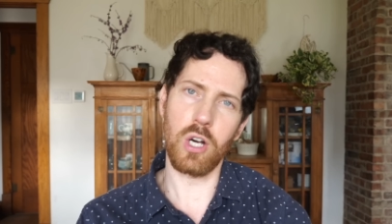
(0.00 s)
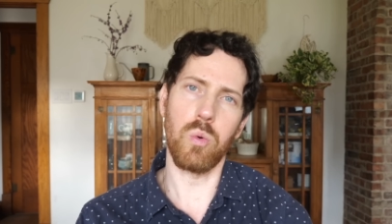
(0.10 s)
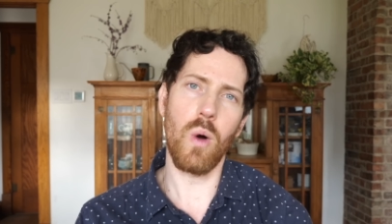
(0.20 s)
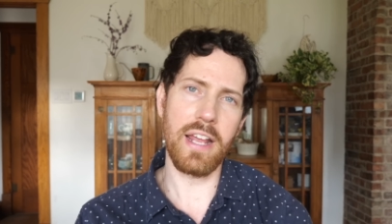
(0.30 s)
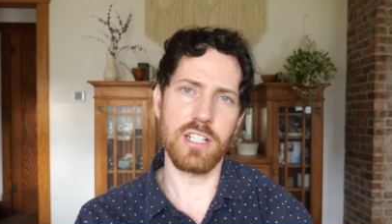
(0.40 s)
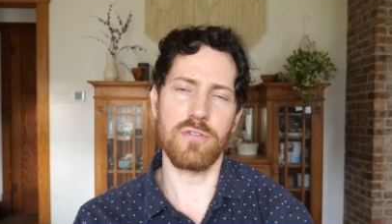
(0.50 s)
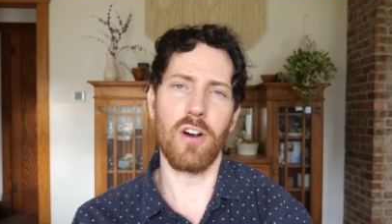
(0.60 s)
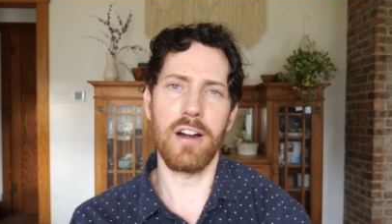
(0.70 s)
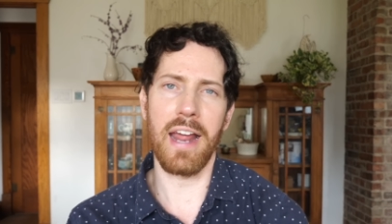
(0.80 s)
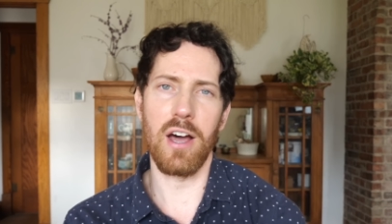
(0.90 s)
quite as
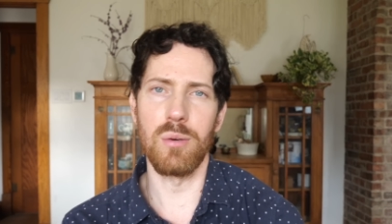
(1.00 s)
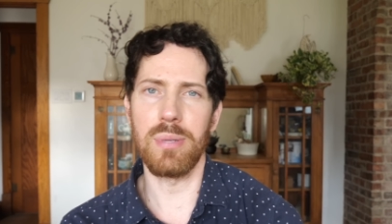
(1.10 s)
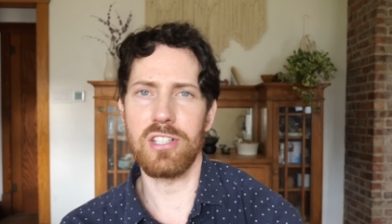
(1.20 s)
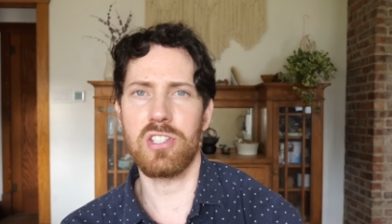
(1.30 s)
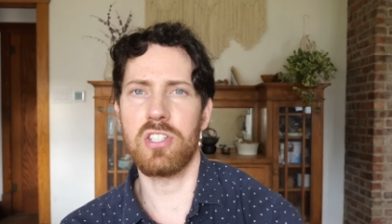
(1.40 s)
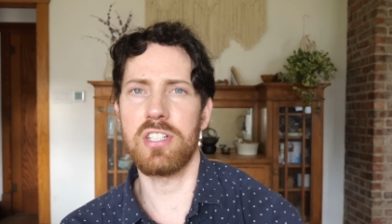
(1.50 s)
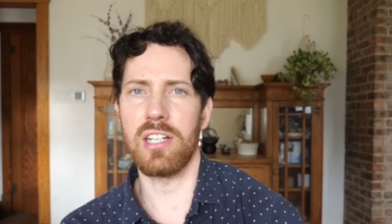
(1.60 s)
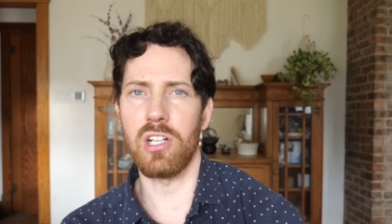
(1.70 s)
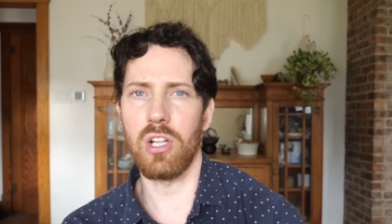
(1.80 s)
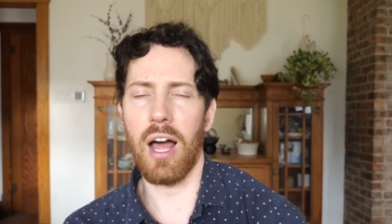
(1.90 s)
far down, but
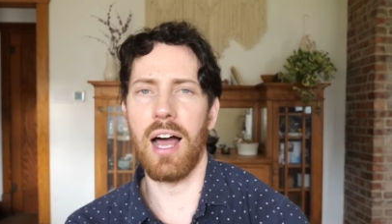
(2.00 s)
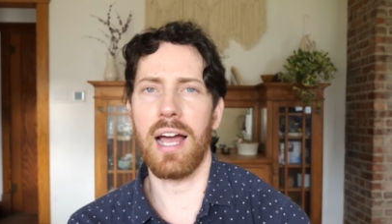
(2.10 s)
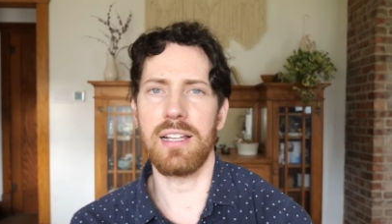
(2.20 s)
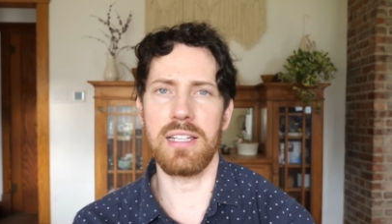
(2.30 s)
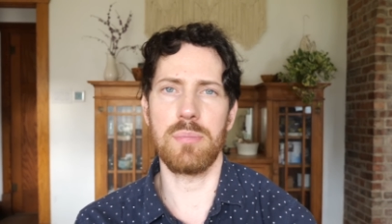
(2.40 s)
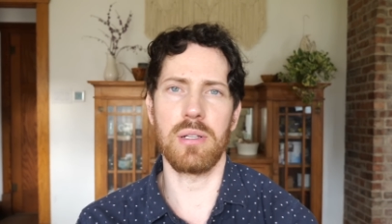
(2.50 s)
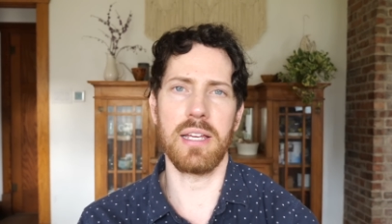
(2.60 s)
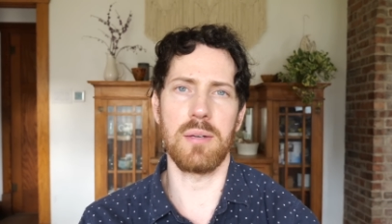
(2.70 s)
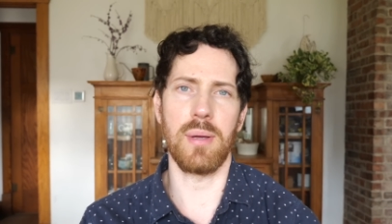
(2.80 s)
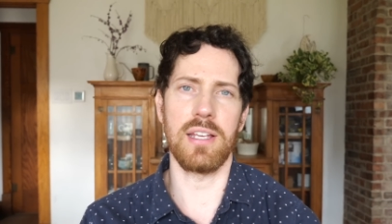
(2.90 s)
still highly
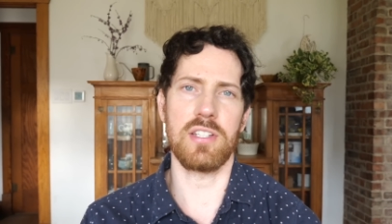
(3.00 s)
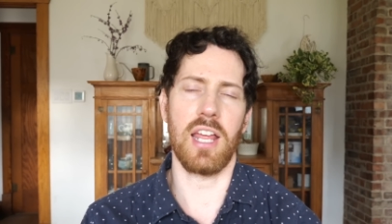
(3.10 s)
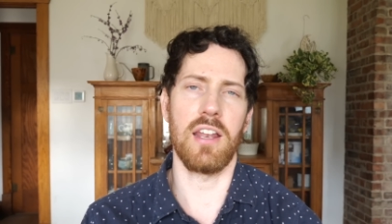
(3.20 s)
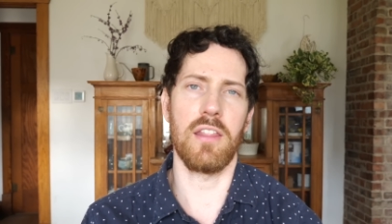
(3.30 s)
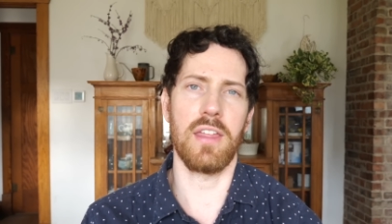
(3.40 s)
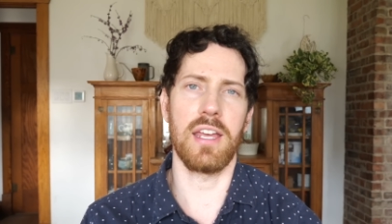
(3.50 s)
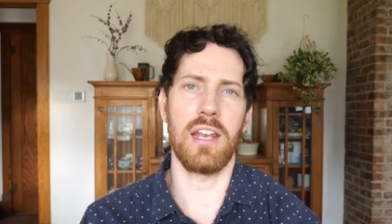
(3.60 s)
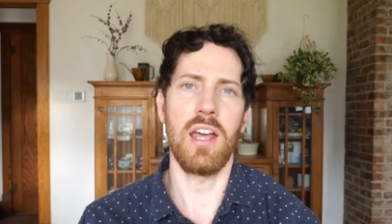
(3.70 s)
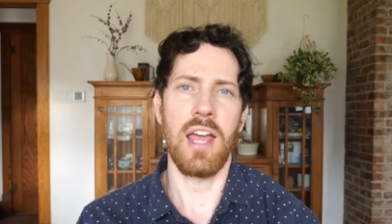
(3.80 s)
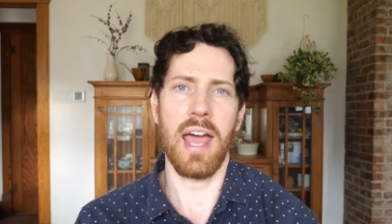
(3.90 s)
plant-based. And
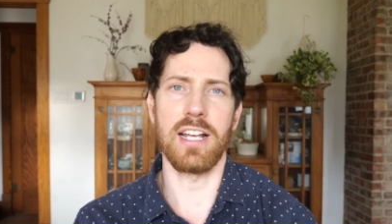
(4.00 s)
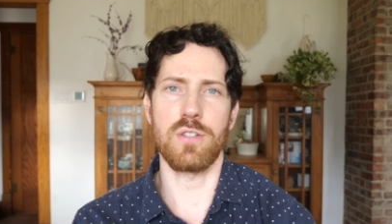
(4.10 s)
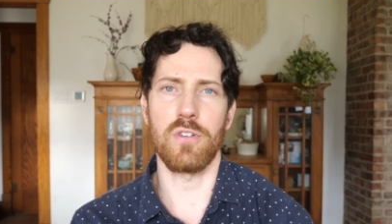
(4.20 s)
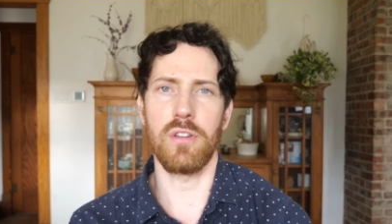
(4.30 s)
then as for